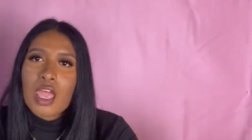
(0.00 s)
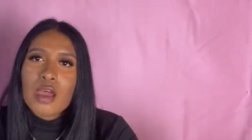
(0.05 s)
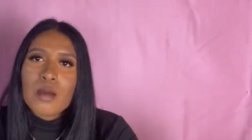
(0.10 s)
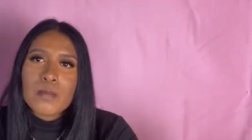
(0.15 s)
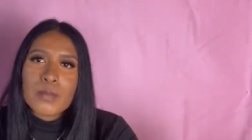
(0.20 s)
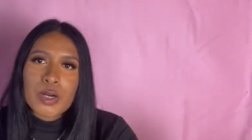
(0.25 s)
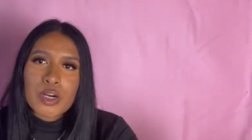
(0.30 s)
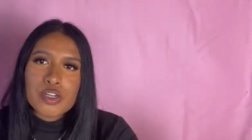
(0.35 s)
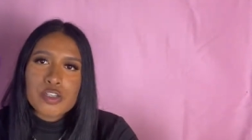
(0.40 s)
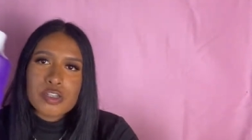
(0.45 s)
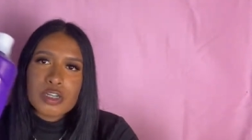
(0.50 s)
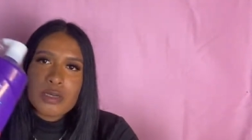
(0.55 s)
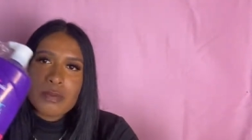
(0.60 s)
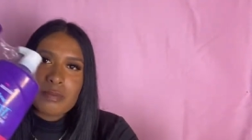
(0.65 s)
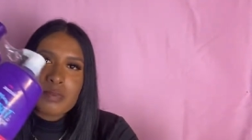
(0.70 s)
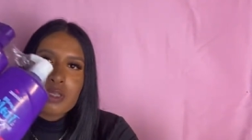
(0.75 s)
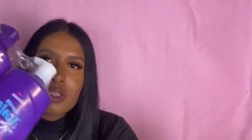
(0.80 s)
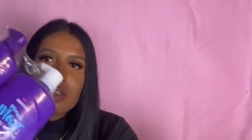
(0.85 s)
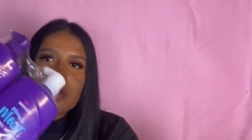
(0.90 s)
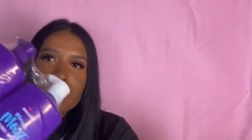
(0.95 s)
Marjorie and
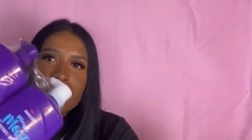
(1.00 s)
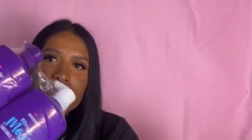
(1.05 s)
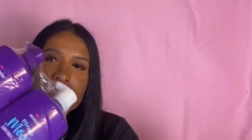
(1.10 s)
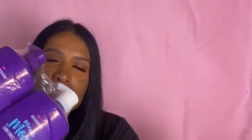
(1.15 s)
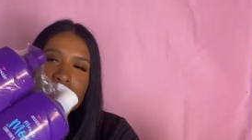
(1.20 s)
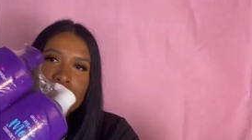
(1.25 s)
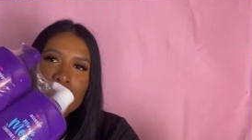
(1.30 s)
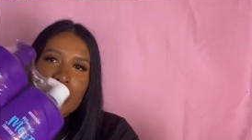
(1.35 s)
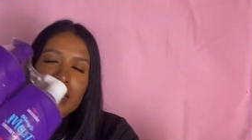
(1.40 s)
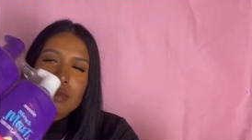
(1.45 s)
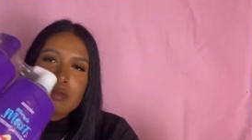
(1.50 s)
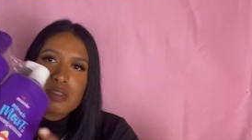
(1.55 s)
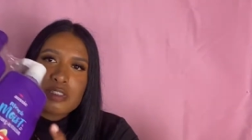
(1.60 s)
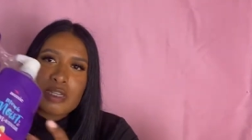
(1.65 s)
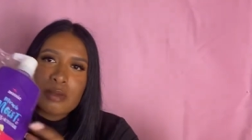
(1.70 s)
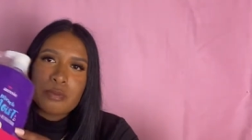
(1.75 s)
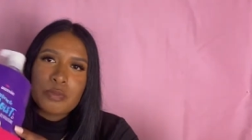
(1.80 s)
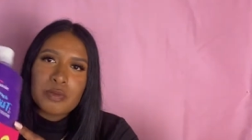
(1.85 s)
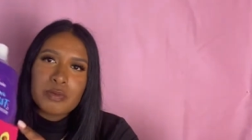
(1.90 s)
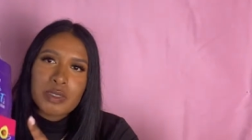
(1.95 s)
me use the same
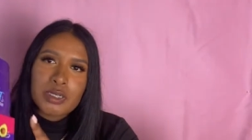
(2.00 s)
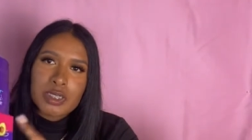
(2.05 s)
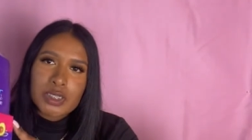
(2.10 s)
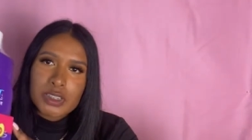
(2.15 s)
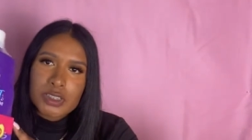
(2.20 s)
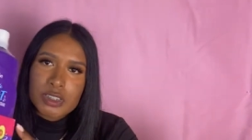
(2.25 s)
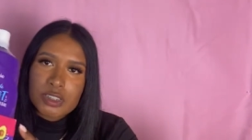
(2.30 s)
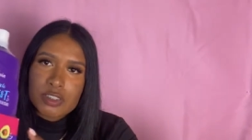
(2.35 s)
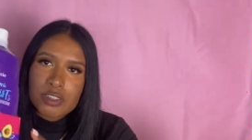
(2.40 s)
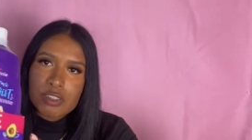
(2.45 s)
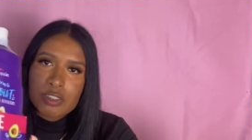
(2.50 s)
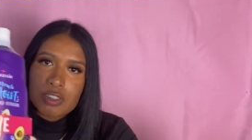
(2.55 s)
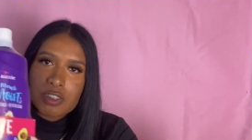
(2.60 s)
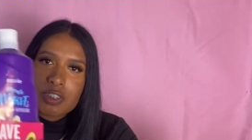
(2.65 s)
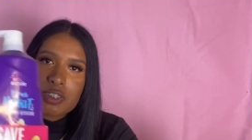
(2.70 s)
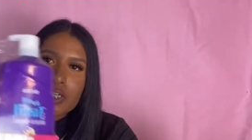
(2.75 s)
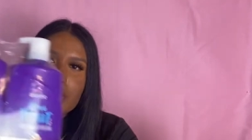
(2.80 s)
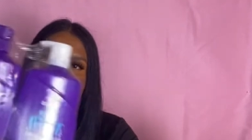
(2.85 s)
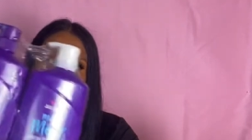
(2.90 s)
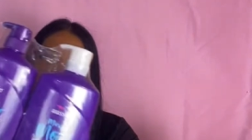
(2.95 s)
shampoo and conditioner
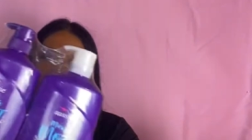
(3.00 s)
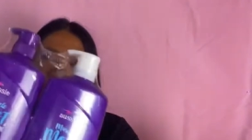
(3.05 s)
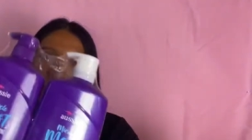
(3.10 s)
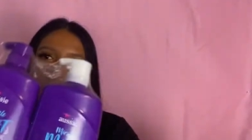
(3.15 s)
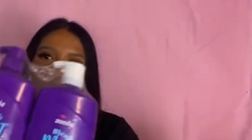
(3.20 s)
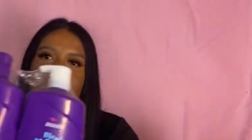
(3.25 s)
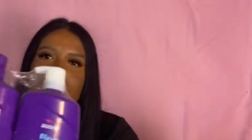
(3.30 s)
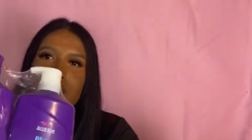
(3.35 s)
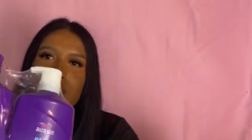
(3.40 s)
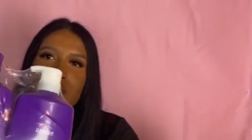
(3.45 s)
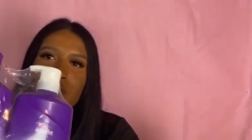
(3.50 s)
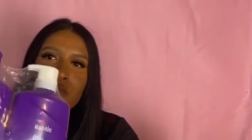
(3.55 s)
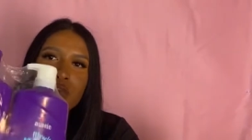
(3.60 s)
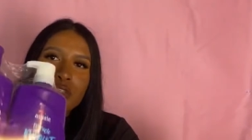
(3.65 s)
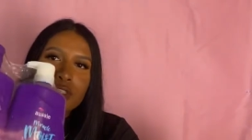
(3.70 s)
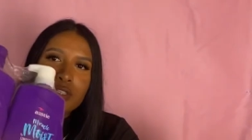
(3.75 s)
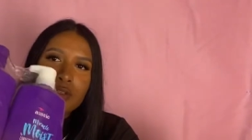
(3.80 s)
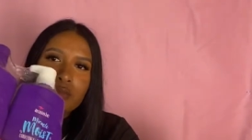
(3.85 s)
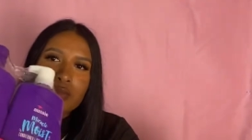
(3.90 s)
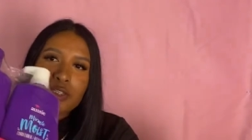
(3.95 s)
and this one's
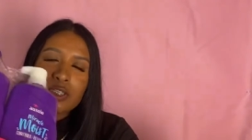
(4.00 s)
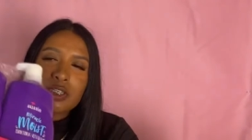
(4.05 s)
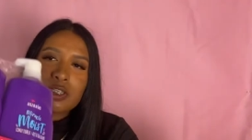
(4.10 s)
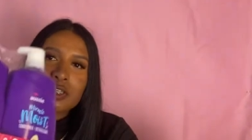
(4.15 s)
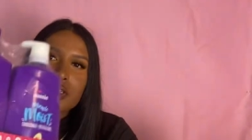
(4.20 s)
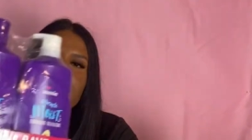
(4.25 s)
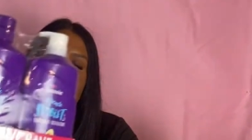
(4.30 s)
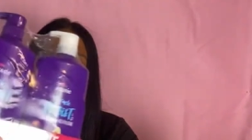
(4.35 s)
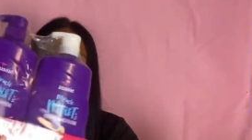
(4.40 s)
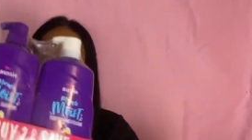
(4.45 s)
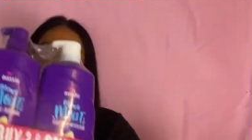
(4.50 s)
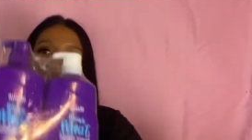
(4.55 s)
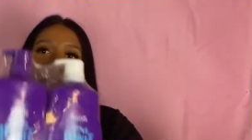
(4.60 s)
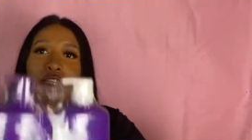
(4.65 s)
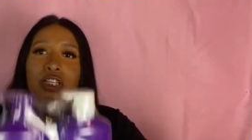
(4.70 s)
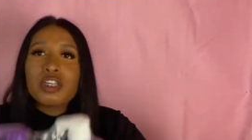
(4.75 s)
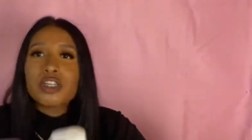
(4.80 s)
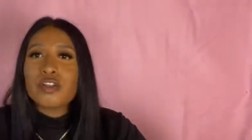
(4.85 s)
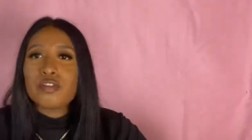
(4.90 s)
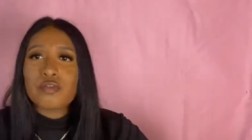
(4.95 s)
really, really good. It's really
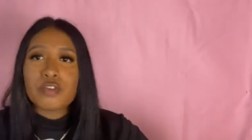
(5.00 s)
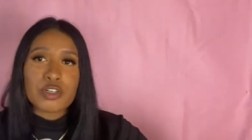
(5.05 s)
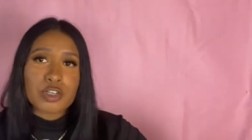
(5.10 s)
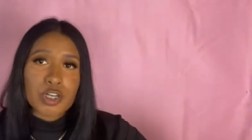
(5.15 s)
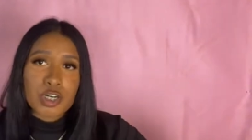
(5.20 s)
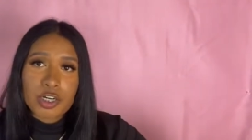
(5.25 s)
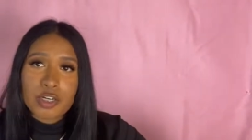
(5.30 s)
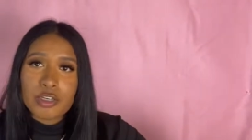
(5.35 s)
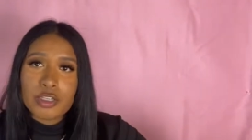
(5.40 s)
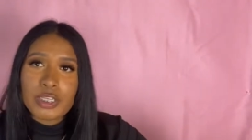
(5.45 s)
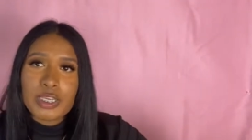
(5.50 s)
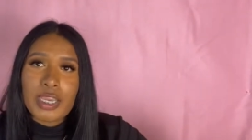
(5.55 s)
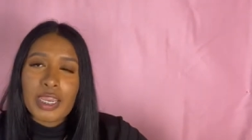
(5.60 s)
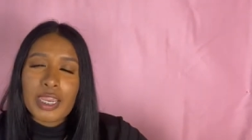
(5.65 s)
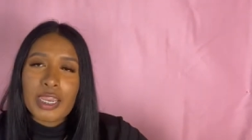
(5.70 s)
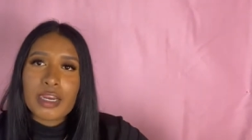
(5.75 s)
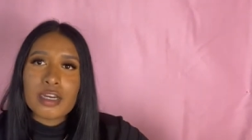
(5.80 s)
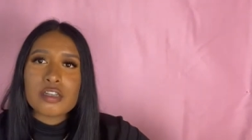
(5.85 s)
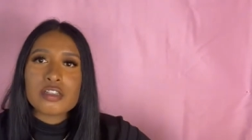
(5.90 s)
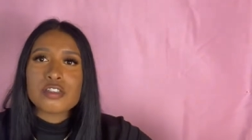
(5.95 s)
good for curly
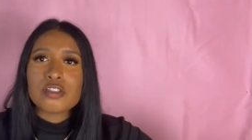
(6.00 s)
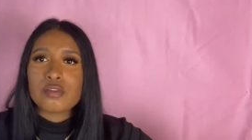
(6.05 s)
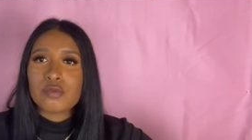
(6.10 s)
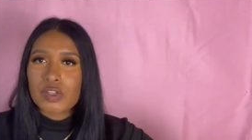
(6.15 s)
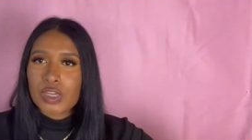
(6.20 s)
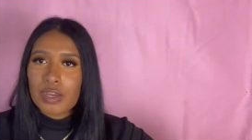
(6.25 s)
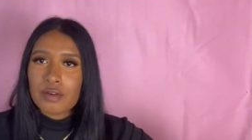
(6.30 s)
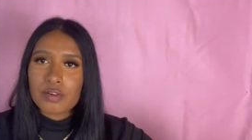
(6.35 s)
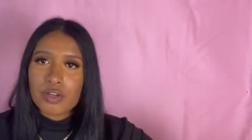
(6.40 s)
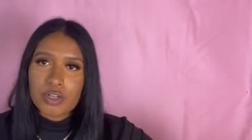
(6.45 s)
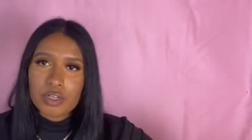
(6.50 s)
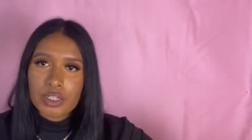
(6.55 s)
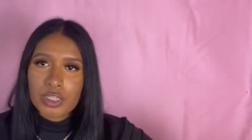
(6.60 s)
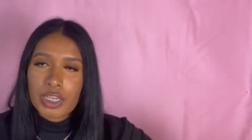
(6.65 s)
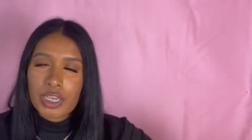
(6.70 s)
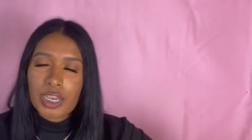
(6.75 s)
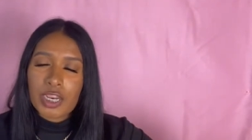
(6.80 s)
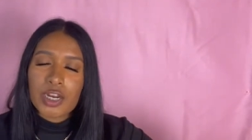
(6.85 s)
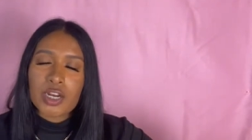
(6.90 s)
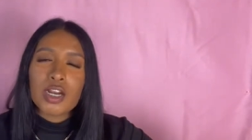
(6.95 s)
hair. So if you have curly
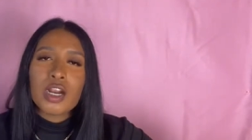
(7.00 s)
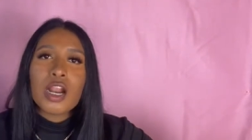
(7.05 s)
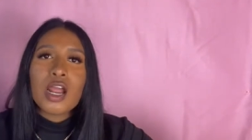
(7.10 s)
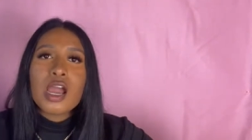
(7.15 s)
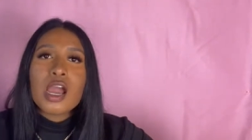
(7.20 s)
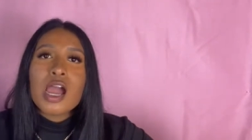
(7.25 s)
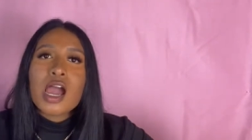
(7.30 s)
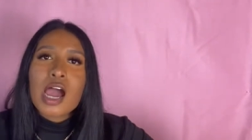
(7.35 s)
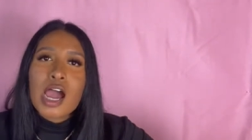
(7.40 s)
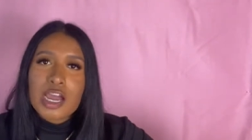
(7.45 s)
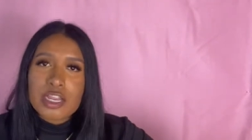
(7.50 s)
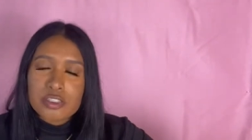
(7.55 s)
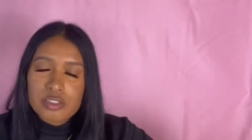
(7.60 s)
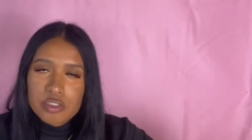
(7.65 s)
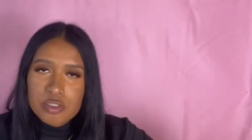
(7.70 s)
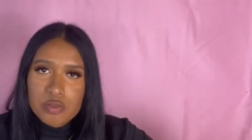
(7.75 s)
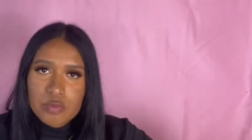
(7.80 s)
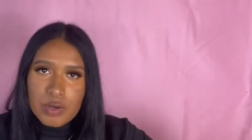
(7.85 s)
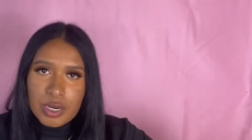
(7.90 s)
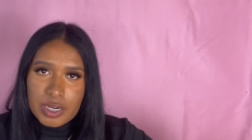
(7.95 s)
hair, I
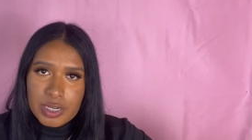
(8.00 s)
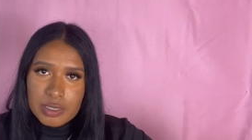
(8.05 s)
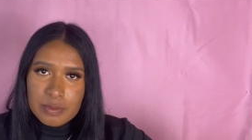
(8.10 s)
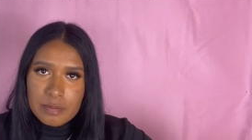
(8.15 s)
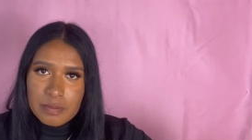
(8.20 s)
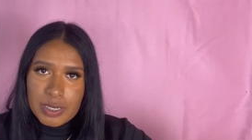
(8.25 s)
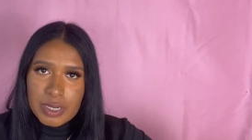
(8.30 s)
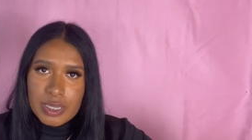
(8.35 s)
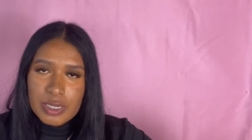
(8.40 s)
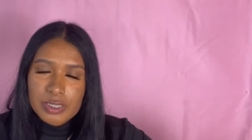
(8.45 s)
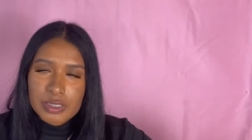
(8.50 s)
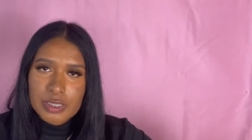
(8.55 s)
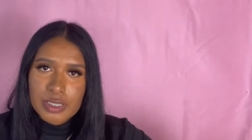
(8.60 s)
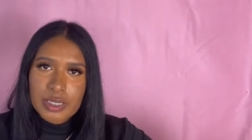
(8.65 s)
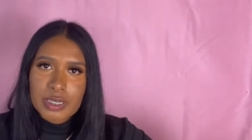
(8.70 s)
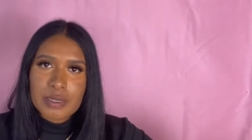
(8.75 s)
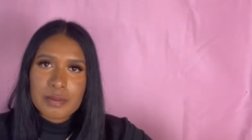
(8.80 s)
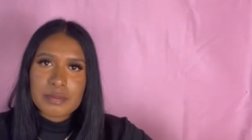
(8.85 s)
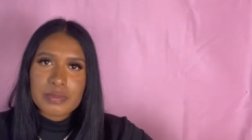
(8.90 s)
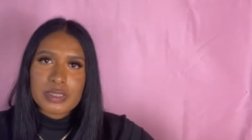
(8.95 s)
do recommend
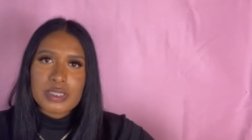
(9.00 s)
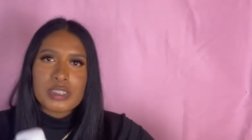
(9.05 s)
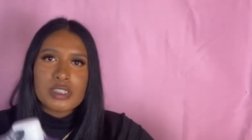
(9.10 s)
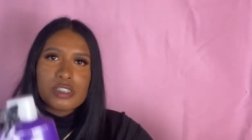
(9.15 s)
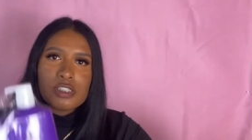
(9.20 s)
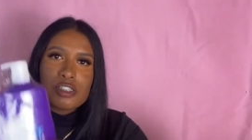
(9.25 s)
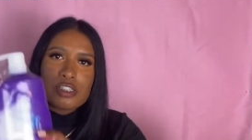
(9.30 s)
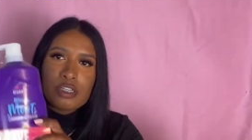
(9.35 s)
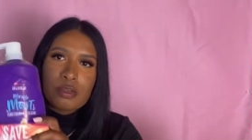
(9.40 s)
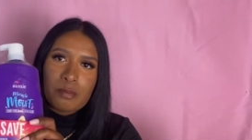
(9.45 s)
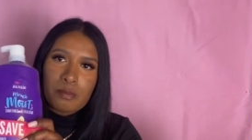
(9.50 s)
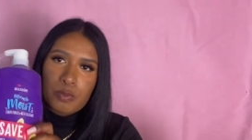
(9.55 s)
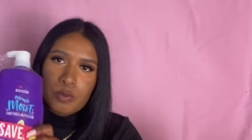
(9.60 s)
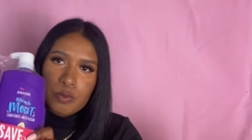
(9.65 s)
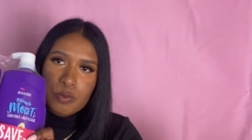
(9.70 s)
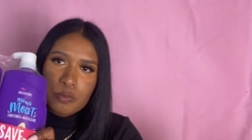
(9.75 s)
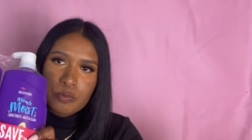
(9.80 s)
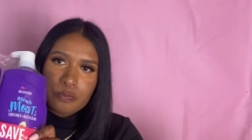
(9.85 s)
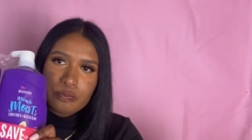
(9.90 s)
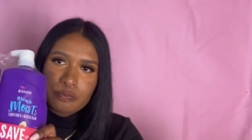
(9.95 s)
um, this
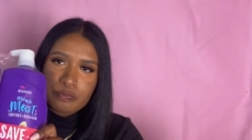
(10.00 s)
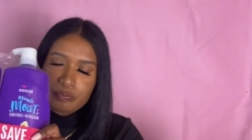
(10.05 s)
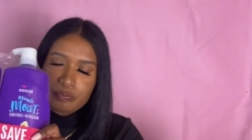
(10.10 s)
shampoo.